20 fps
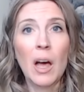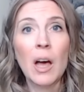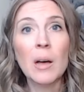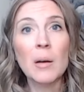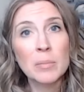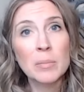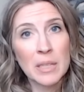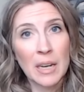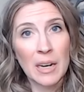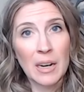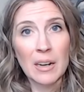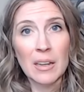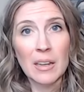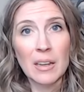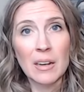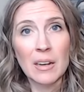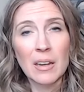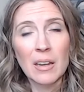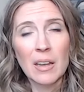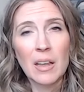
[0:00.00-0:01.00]

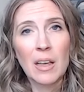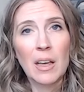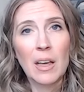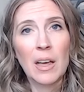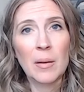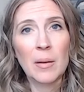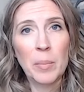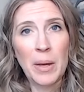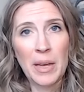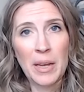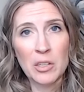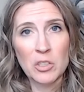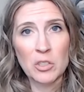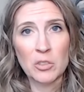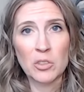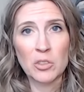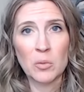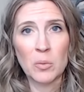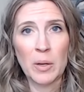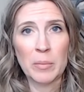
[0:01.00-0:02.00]
updated a page
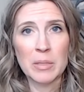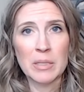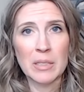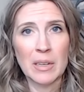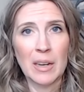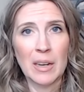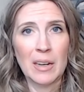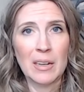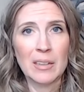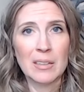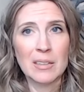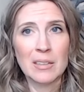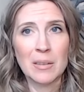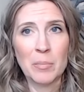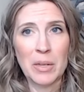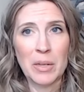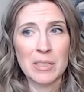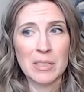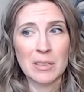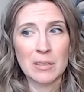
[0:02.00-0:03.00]
on their website to
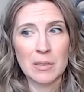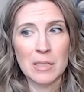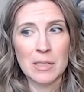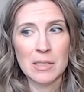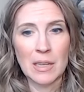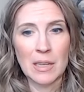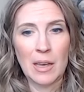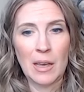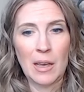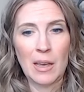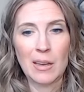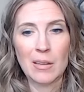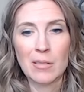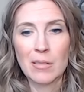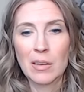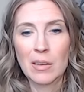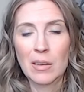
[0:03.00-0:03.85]
basically say,